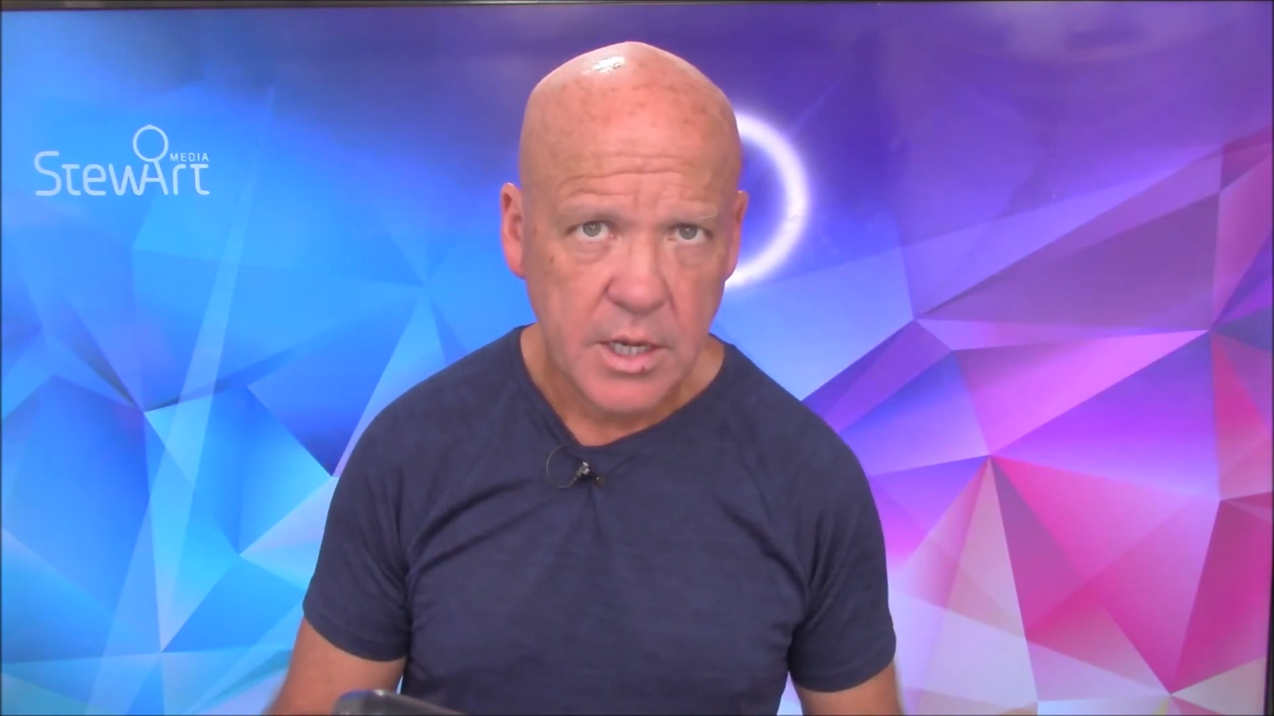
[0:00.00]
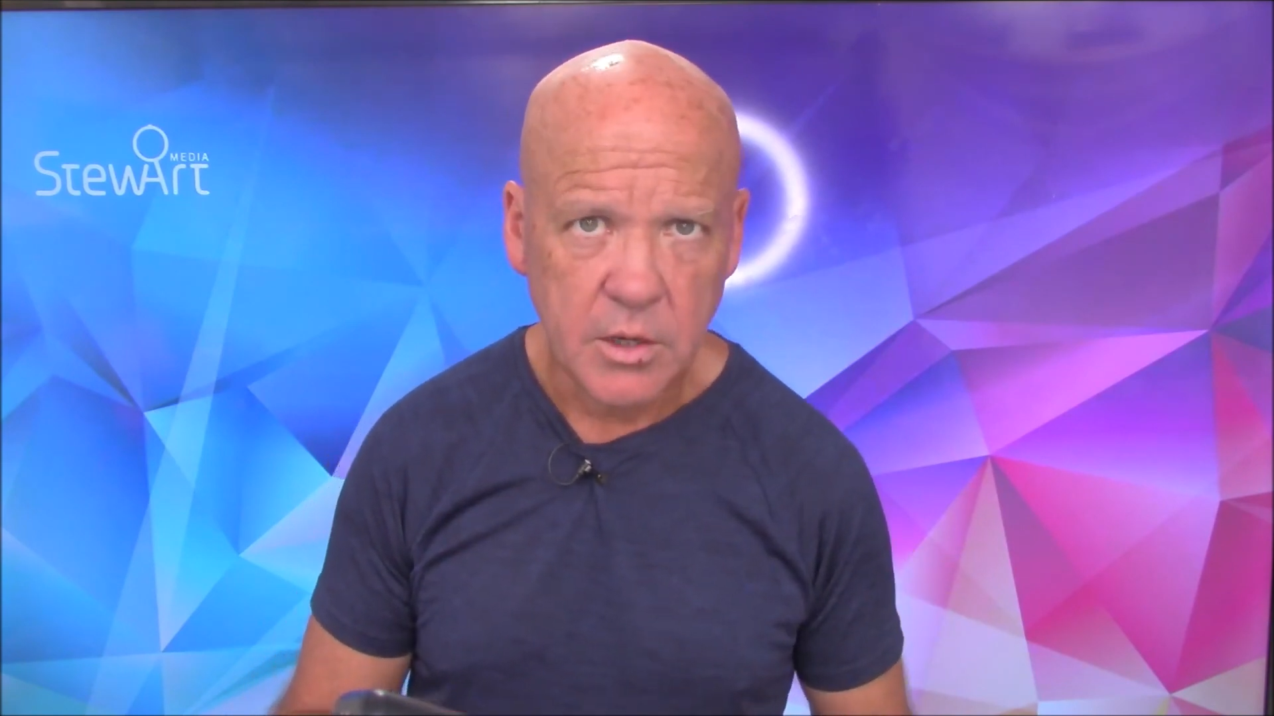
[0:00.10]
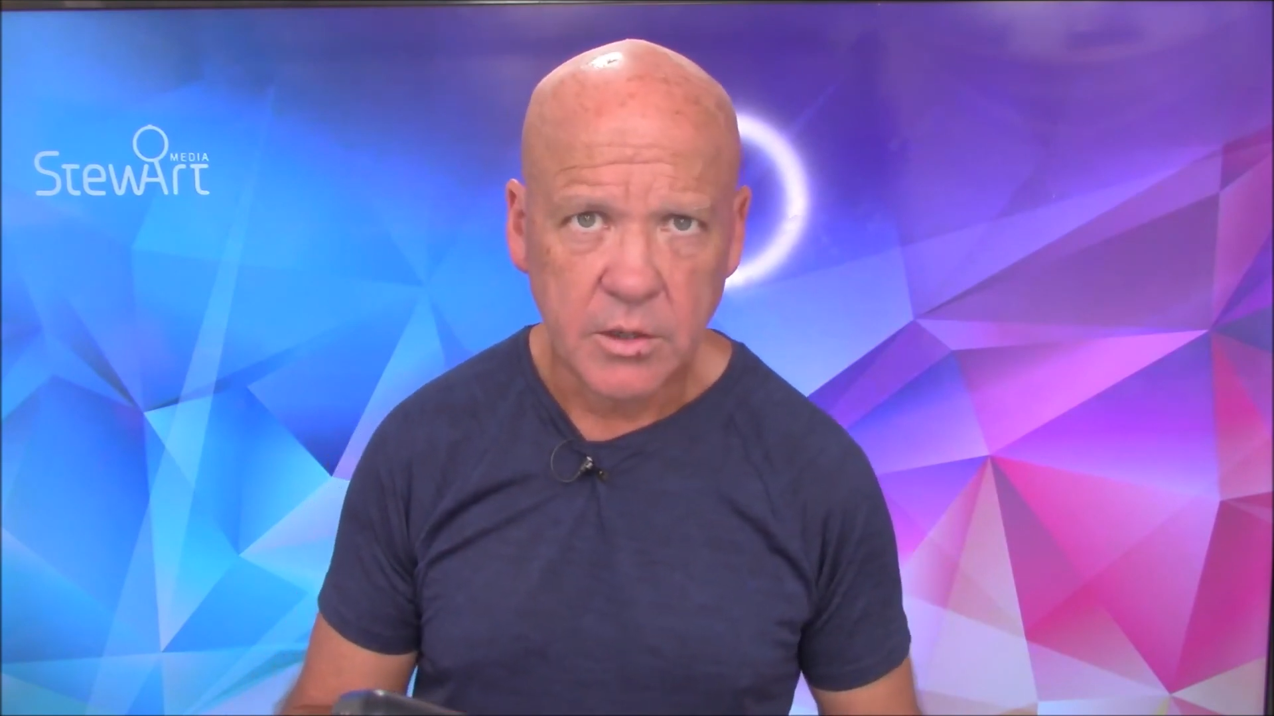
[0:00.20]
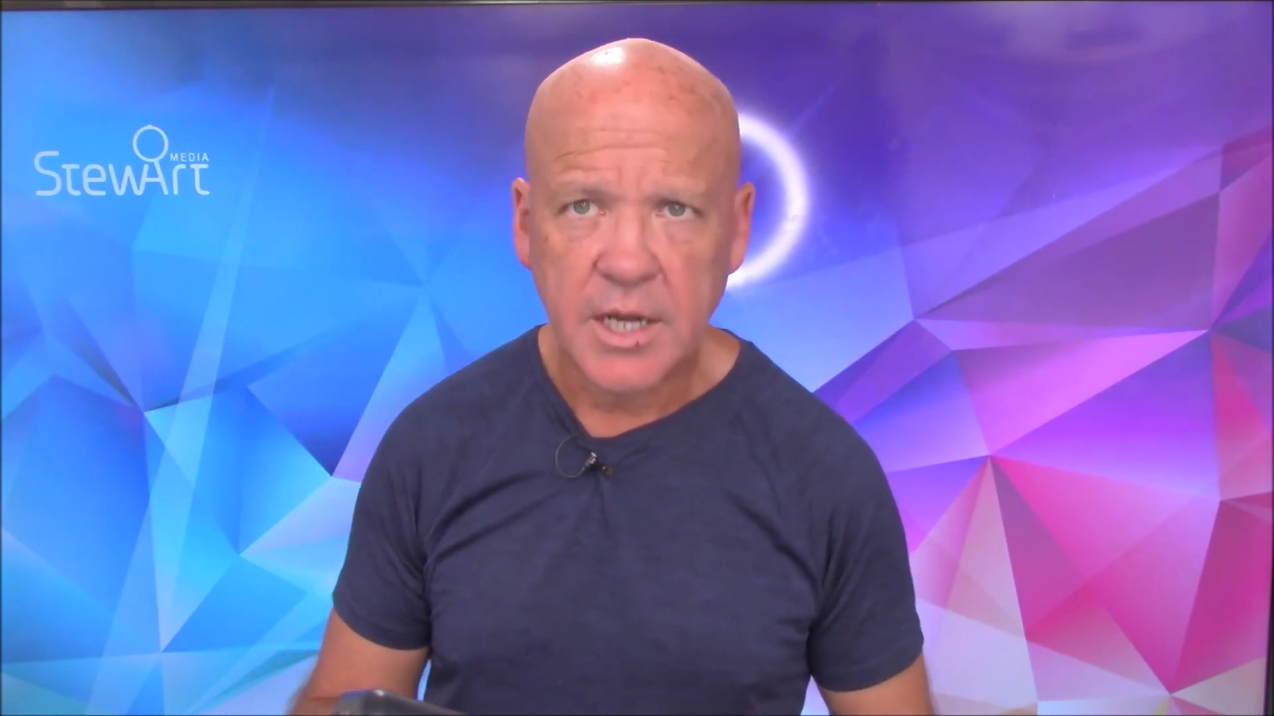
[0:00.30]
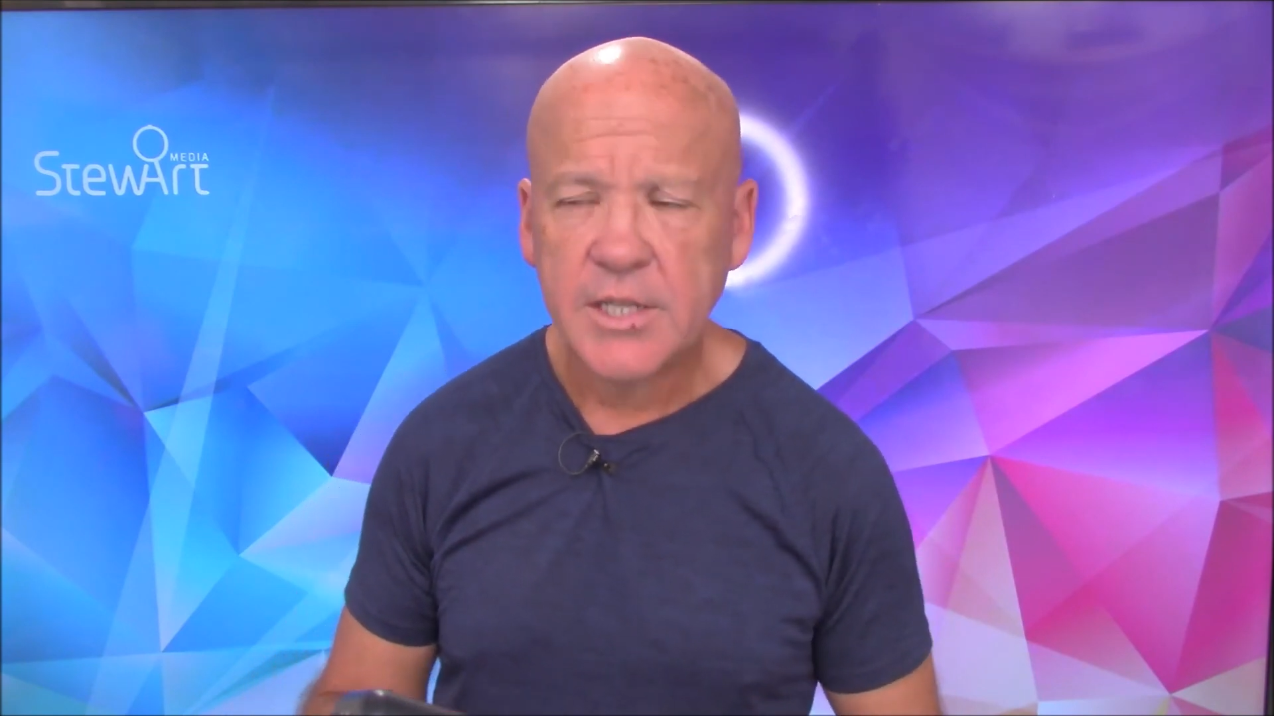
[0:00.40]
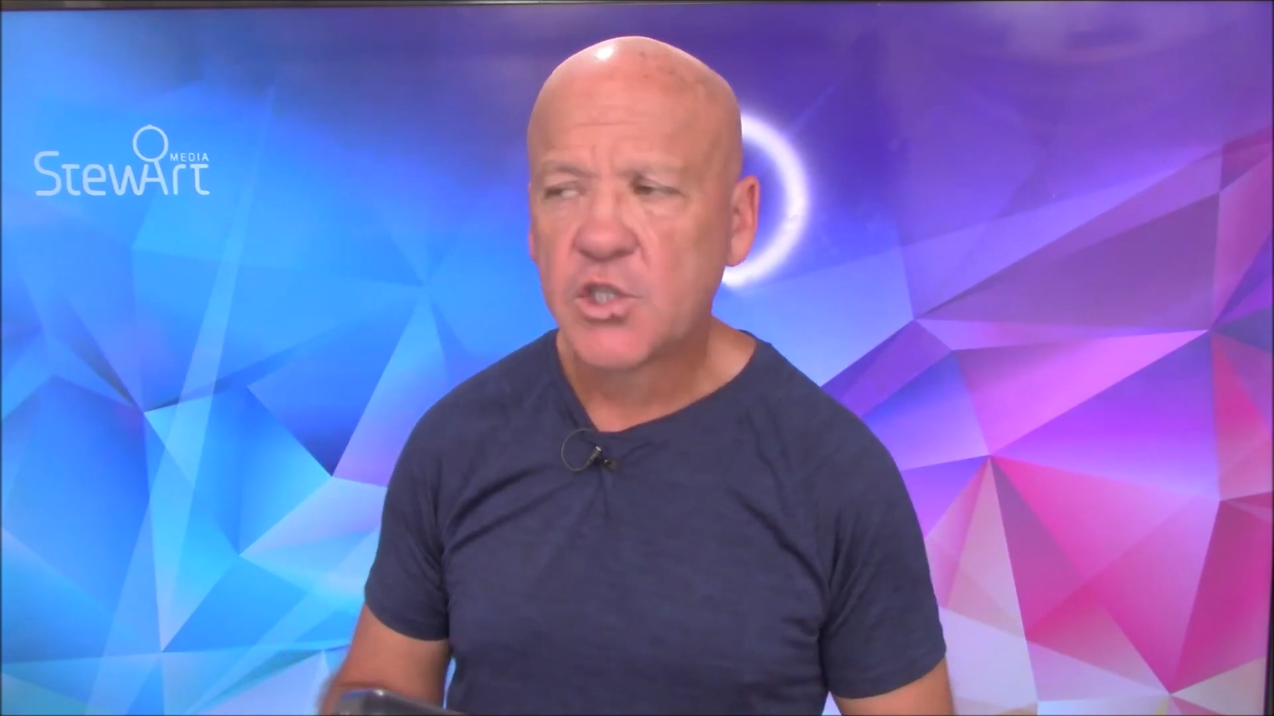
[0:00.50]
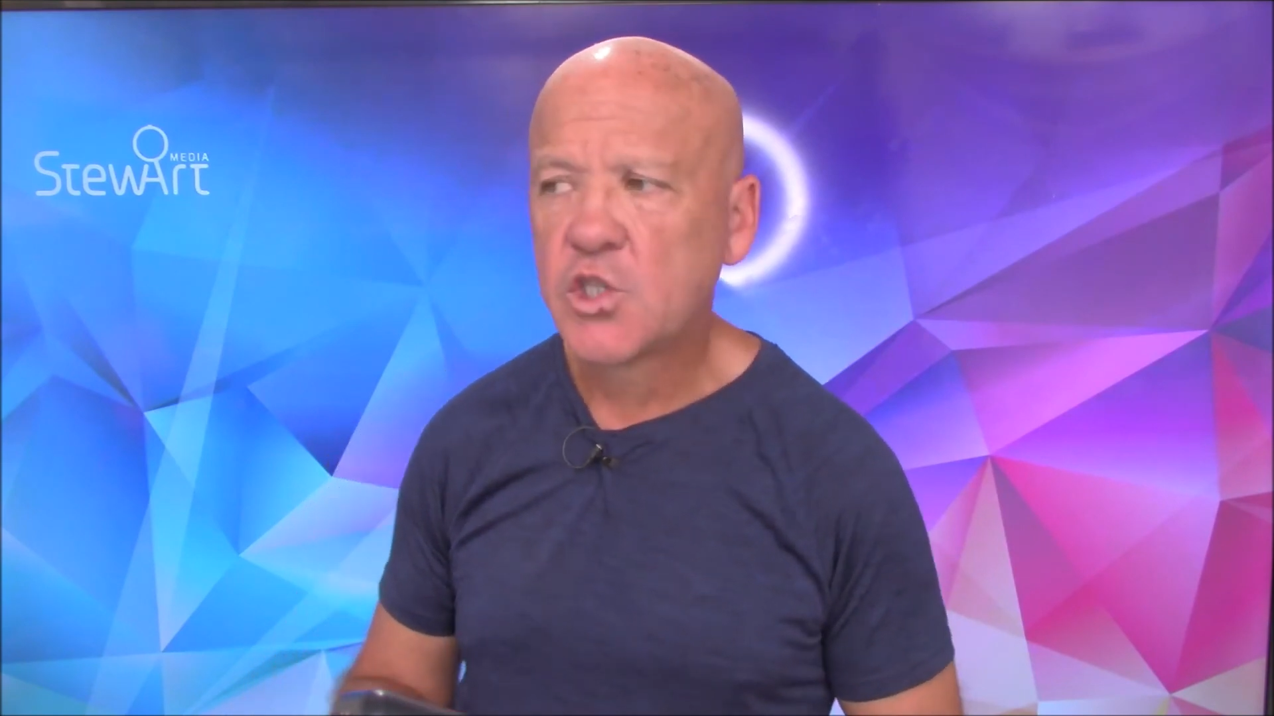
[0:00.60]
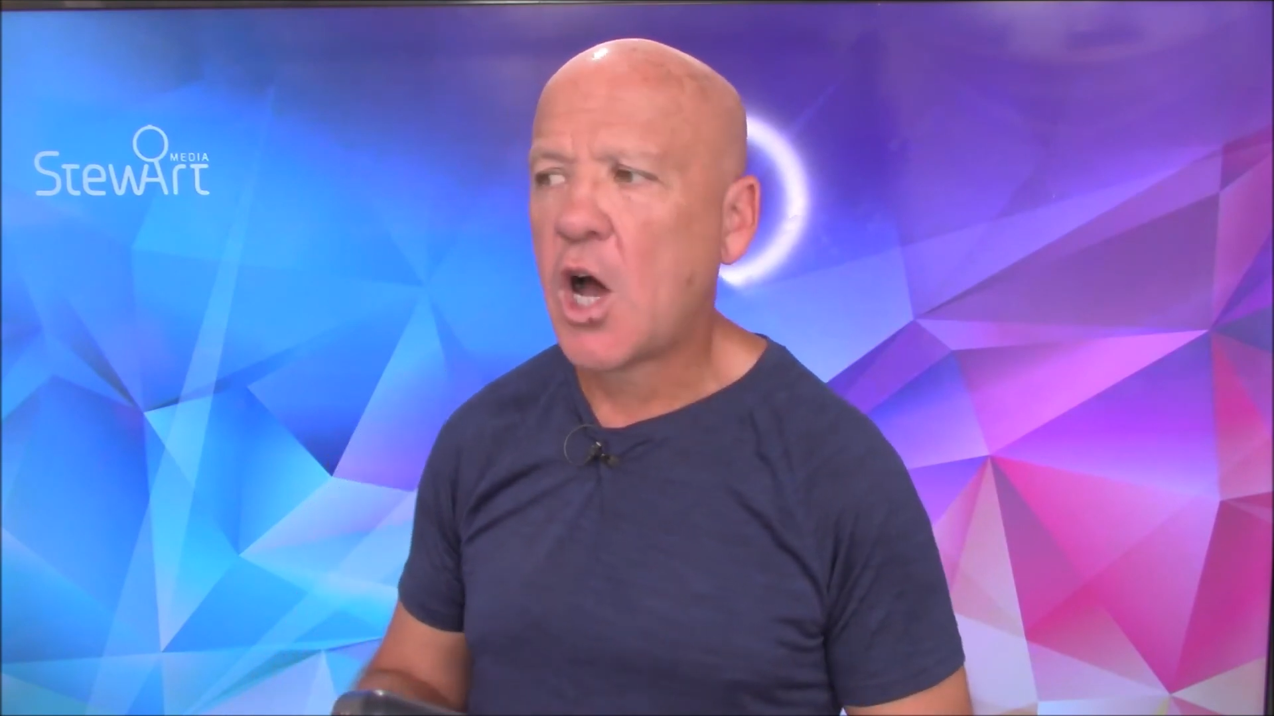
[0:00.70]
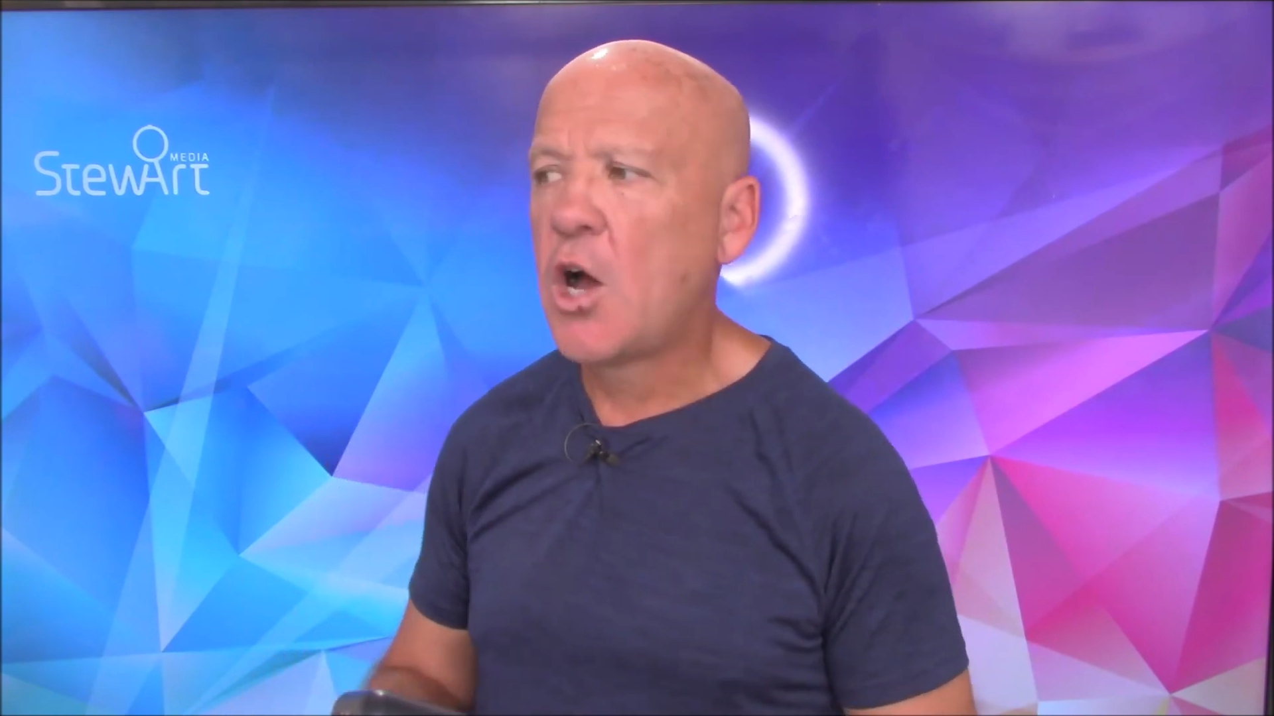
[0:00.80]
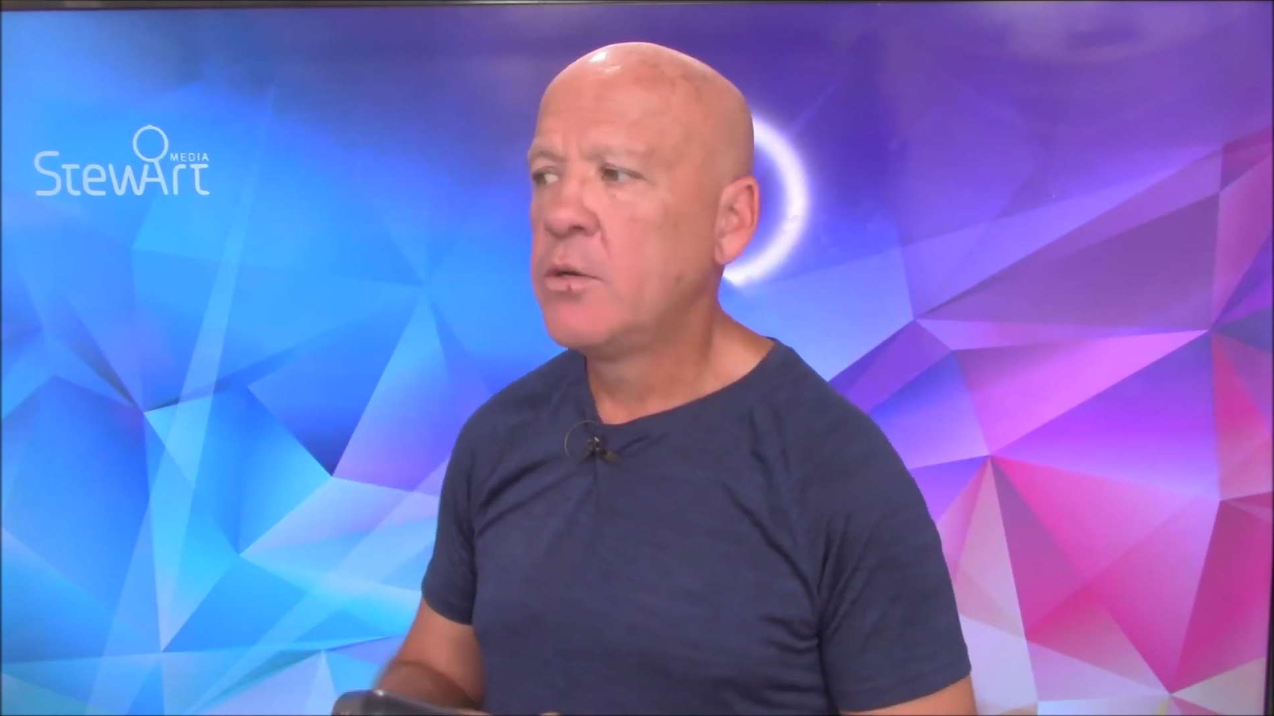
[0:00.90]
All right.
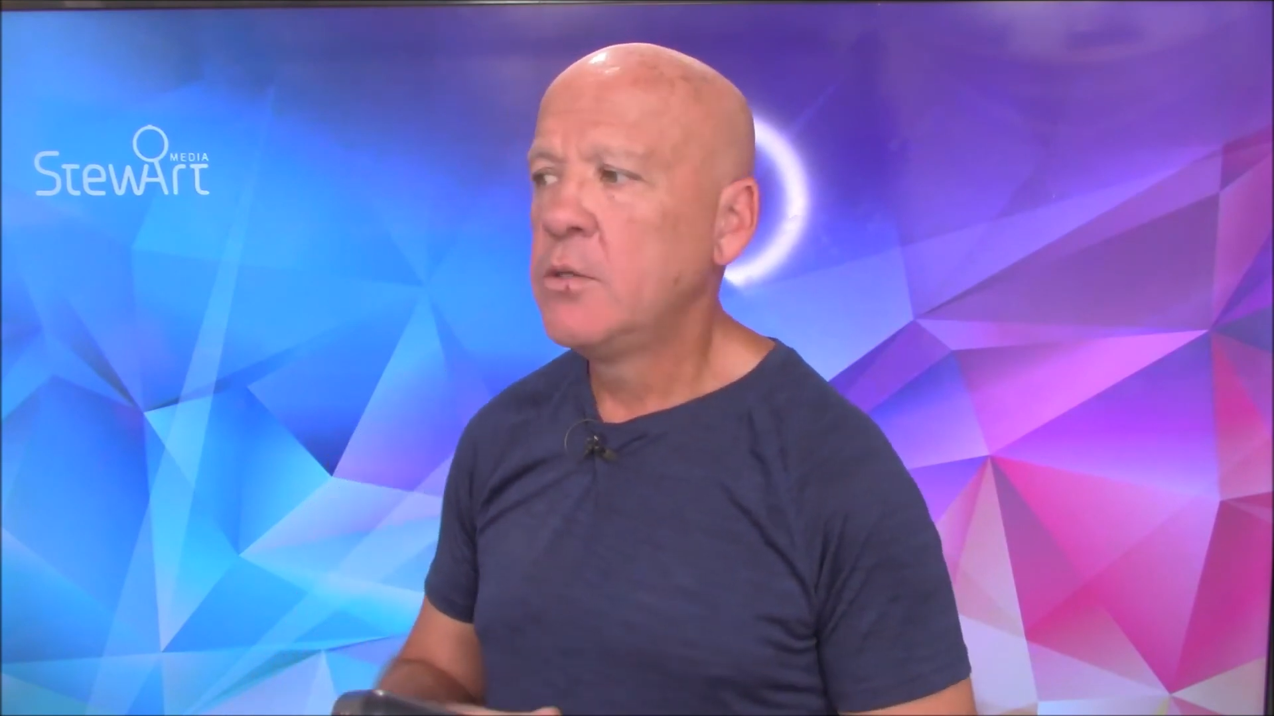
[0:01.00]
So